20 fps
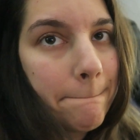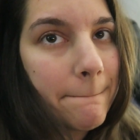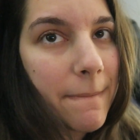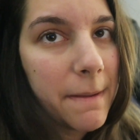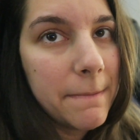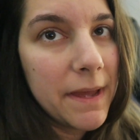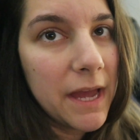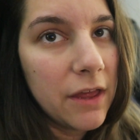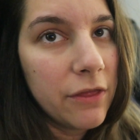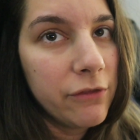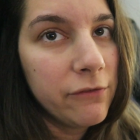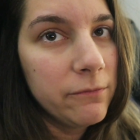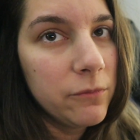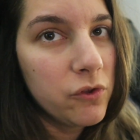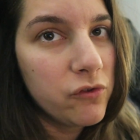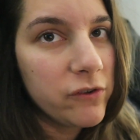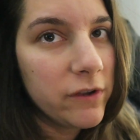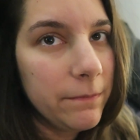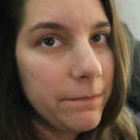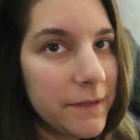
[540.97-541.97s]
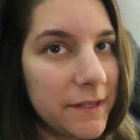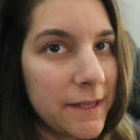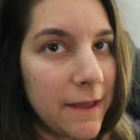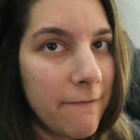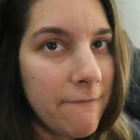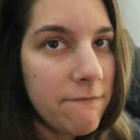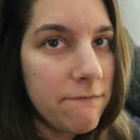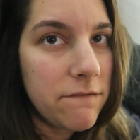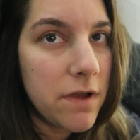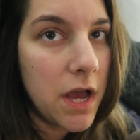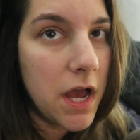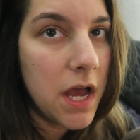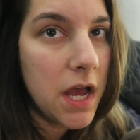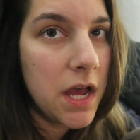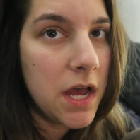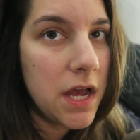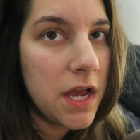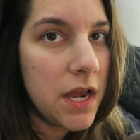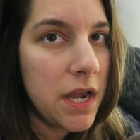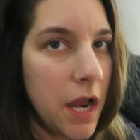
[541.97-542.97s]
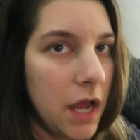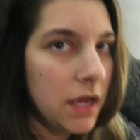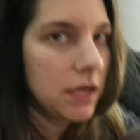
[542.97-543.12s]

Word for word: my bathroom trips. Fun!